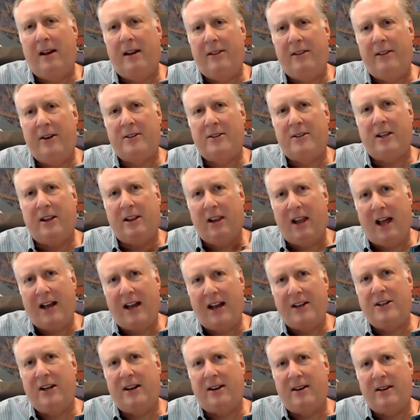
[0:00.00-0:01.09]
there's a
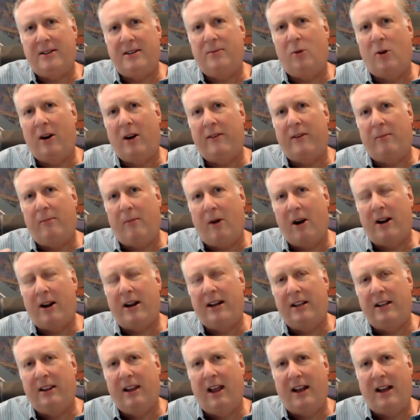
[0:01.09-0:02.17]
logic. It's more of a
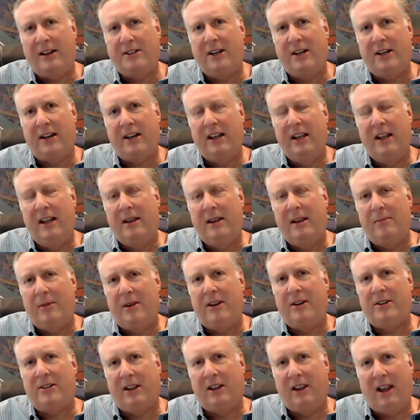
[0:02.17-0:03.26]
marketing logic, but
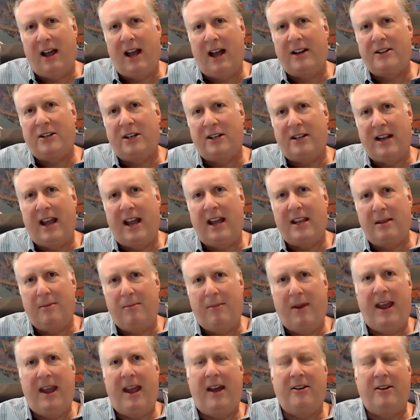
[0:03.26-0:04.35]
there's a logic to how you
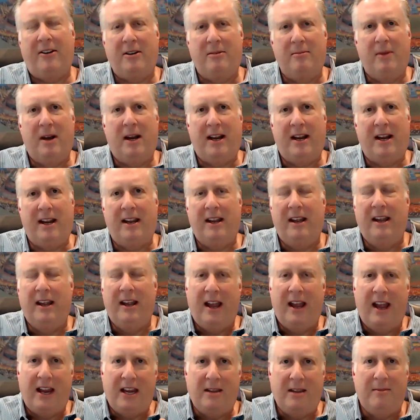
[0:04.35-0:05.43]
pay out your money.
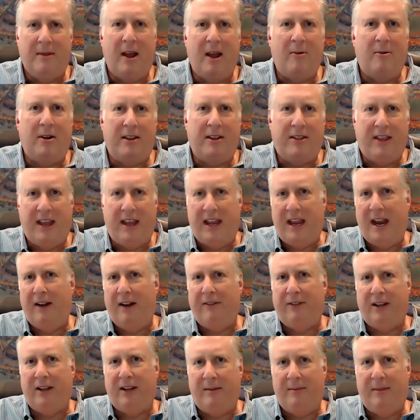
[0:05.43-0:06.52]
And you might want to think
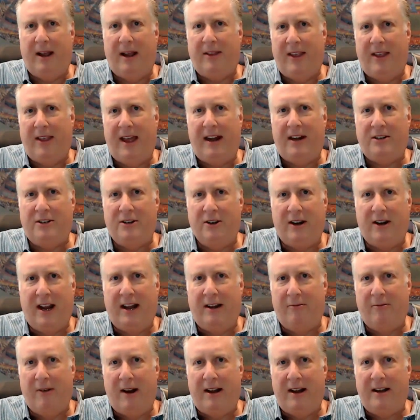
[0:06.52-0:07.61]
carefully about that as you're
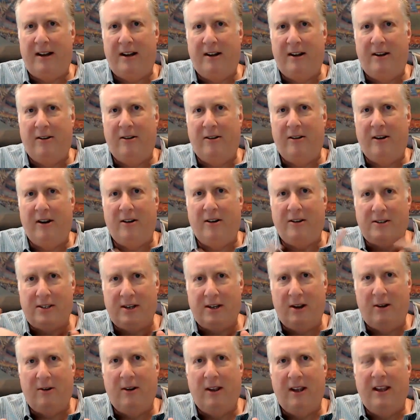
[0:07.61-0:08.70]
getting ready to do yours.
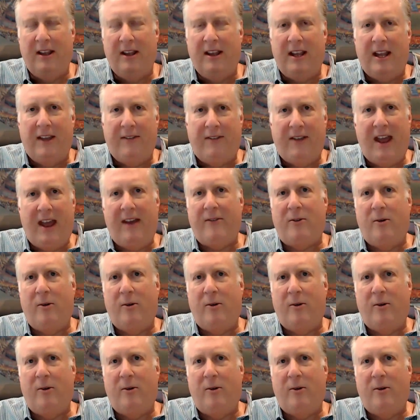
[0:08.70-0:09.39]
So if you have